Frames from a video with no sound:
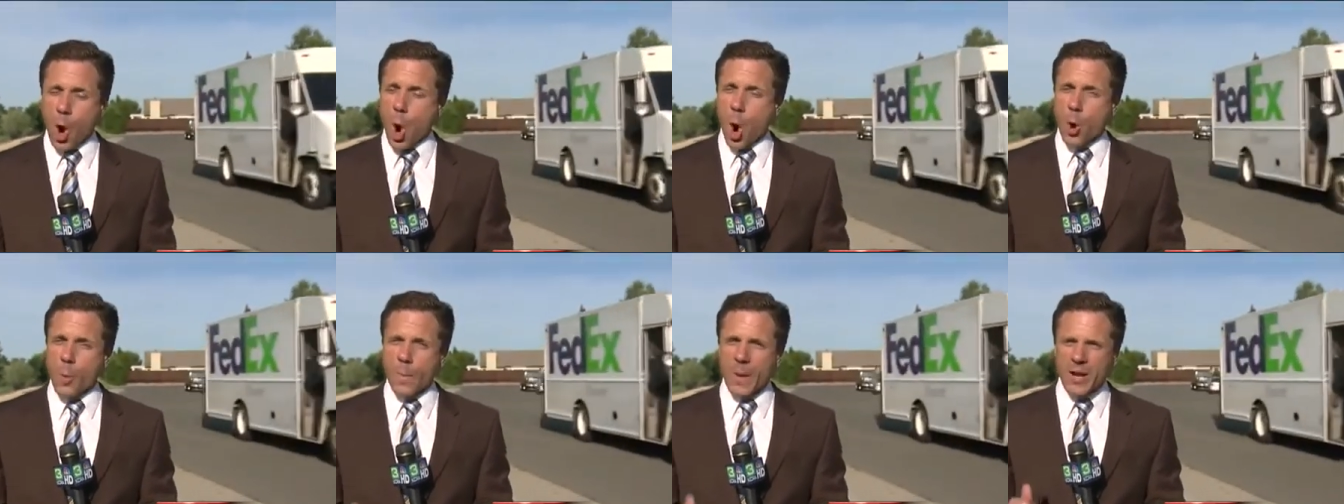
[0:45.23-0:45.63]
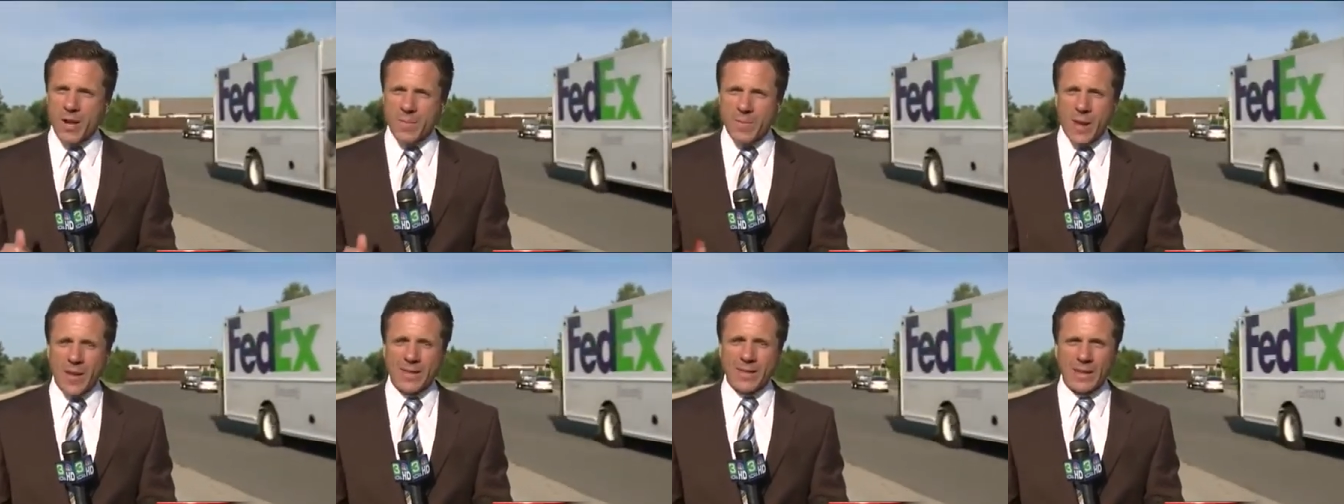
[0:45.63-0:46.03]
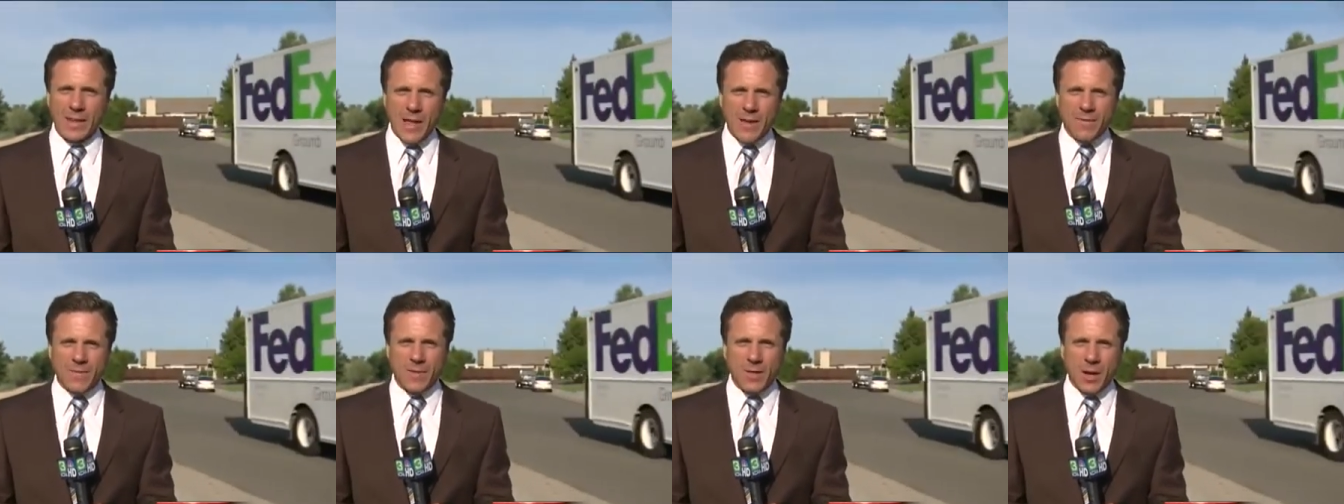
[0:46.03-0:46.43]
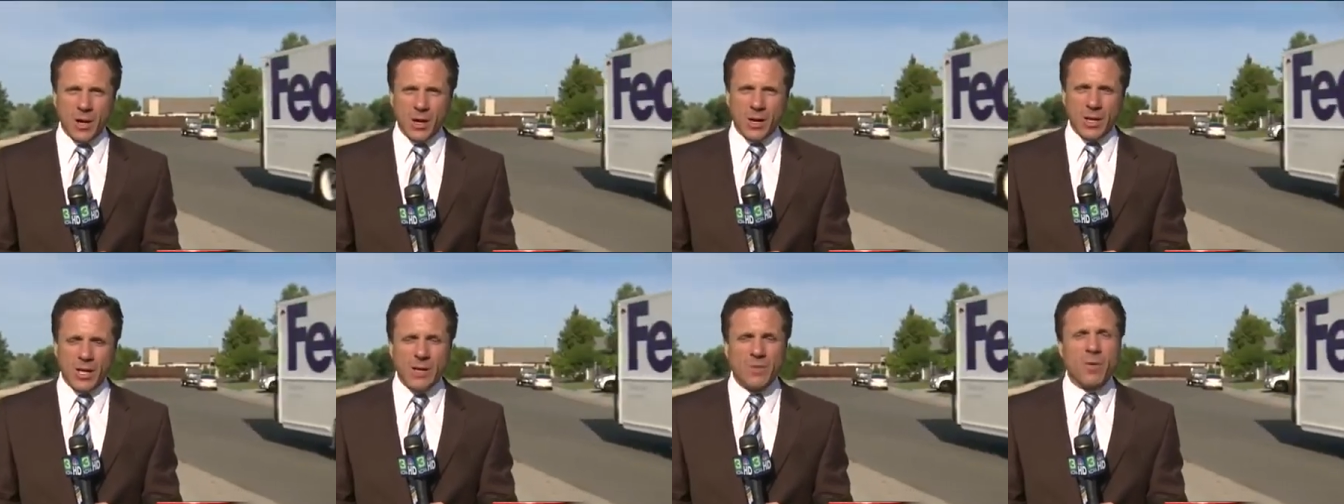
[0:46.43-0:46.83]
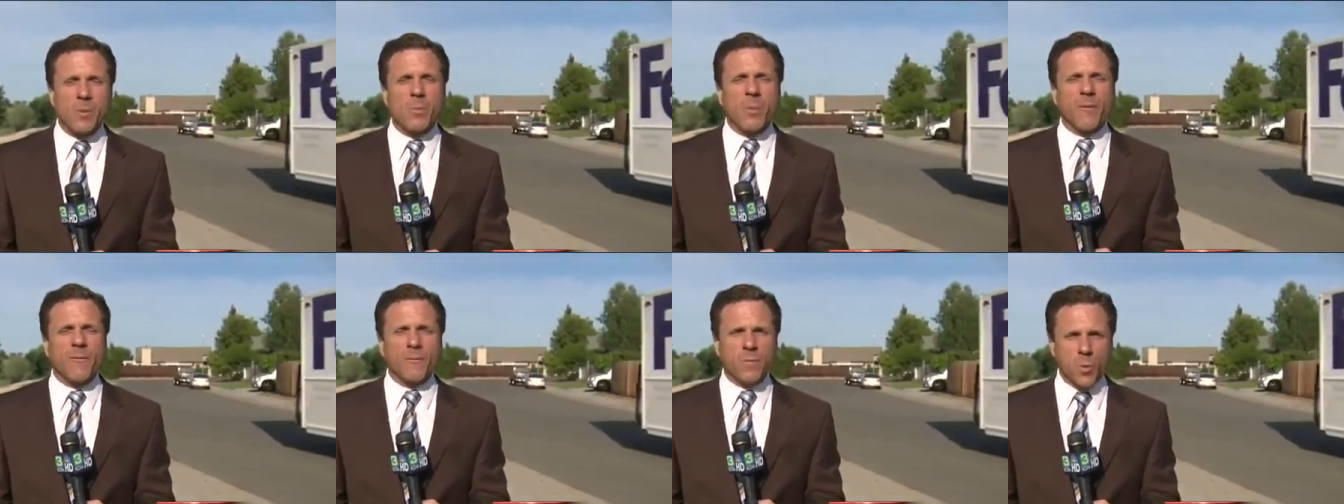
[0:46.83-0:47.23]
or might have been left there even
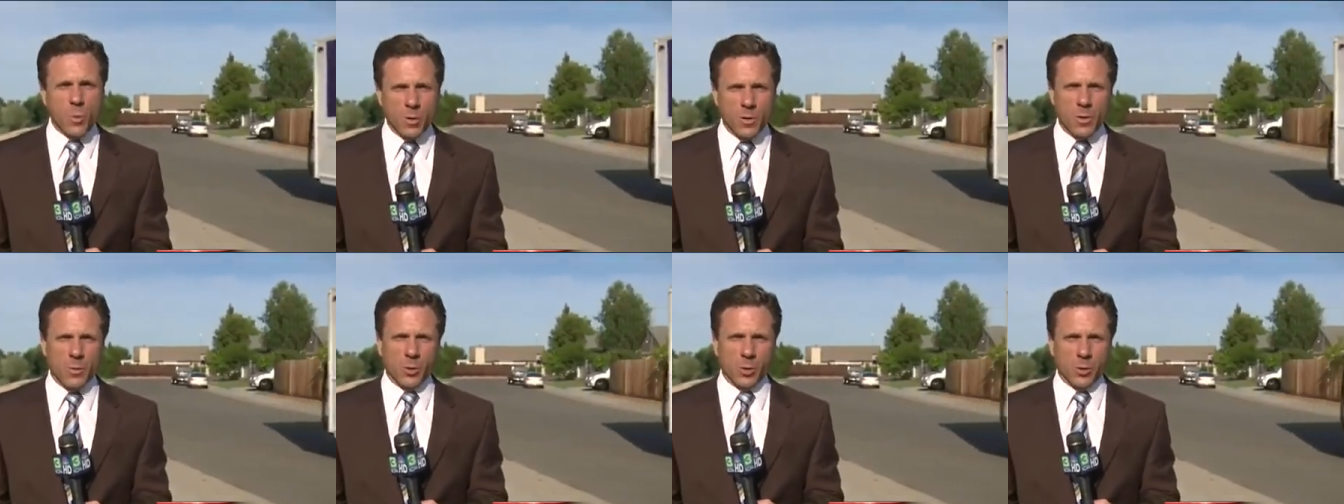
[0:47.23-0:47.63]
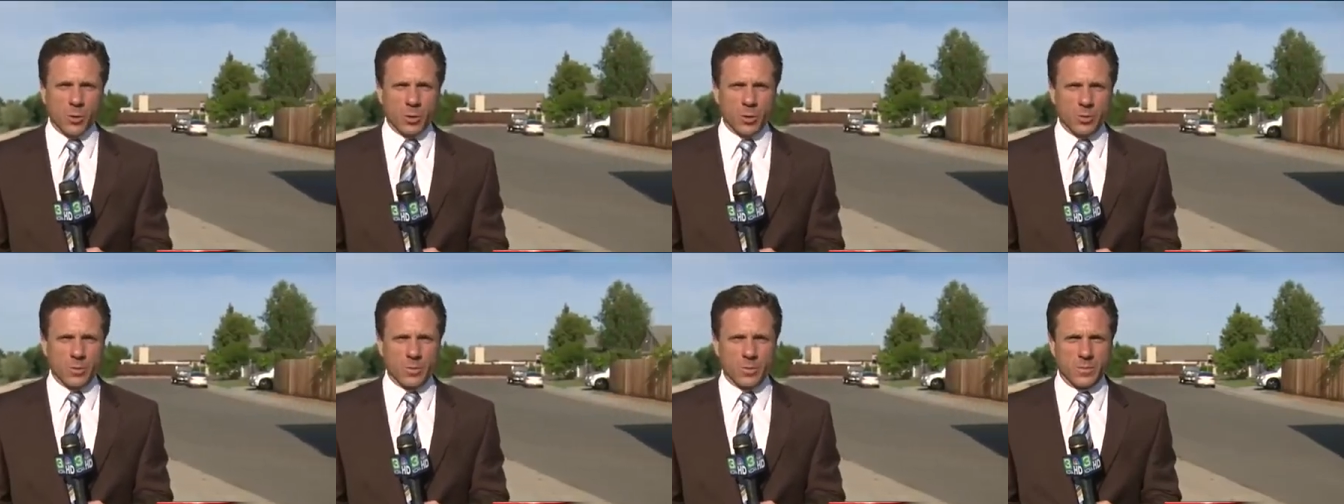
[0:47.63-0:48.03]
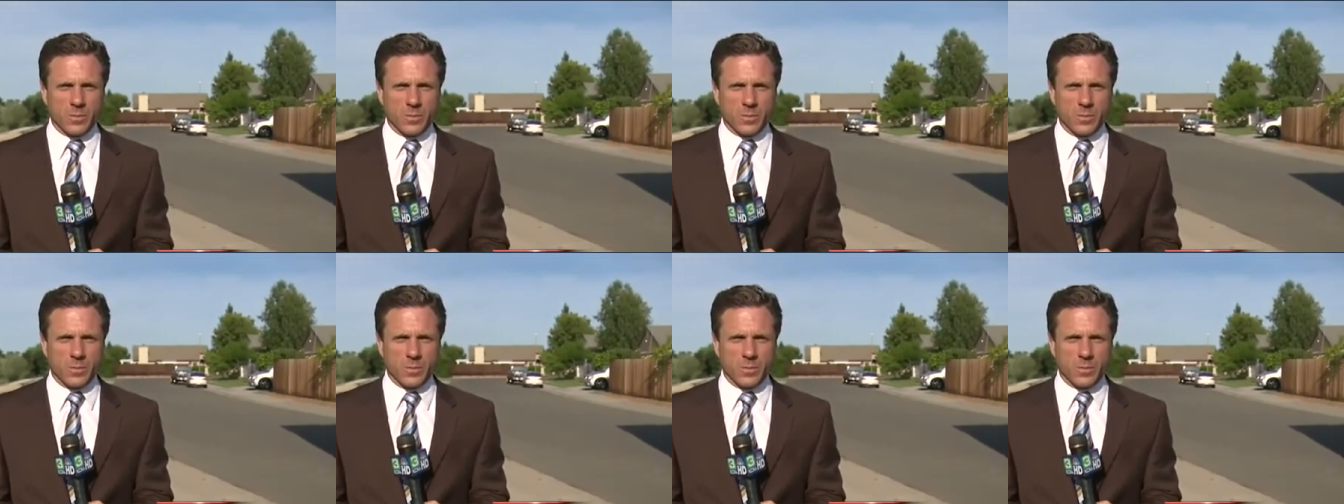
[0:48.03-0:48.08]
before the murder.